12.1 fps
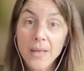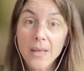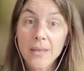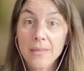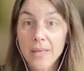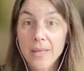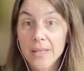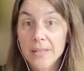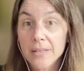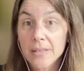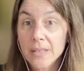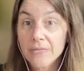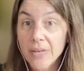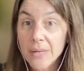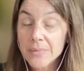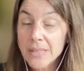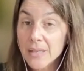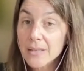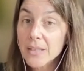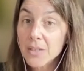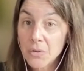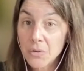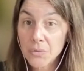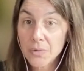then if I'm telling
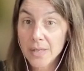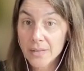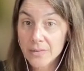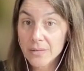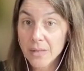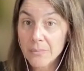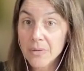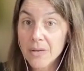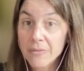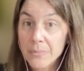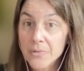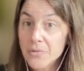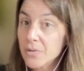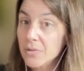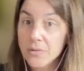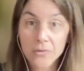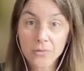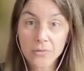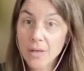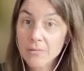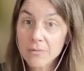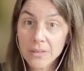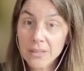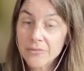you as a nonprofit person, you're not
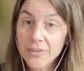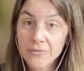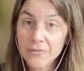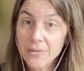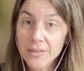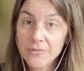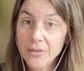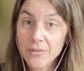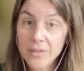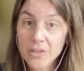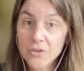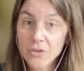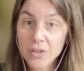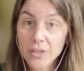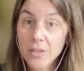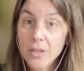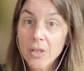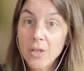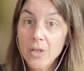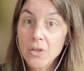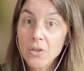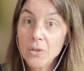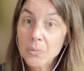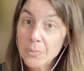really a fit for this foundation,
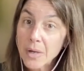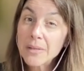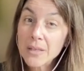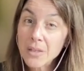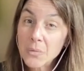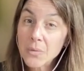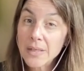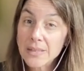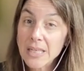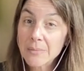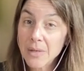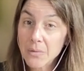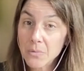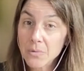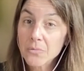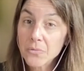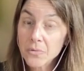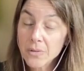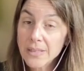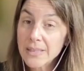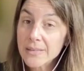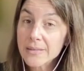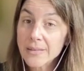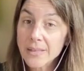you're probably going to want to take my word for it.
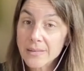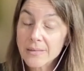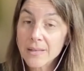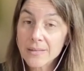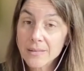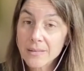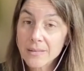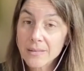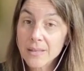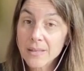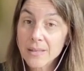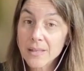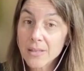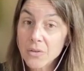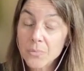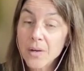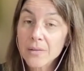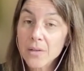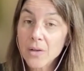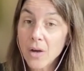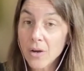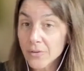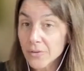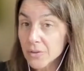You probably
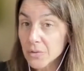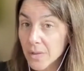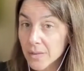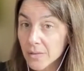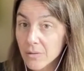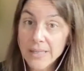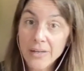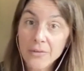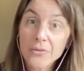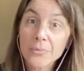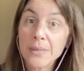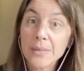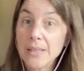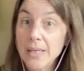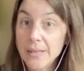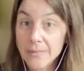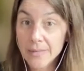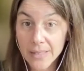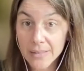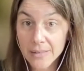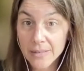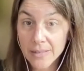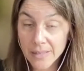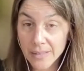aren't going to want to go around me and
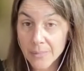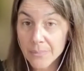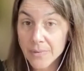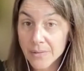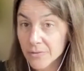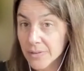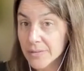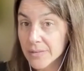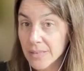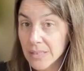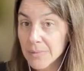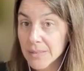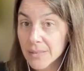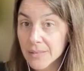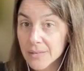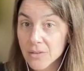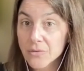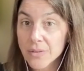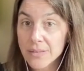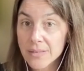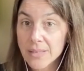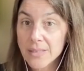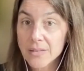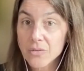then hit up the trustee, because the
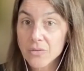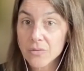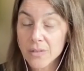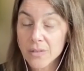trustee is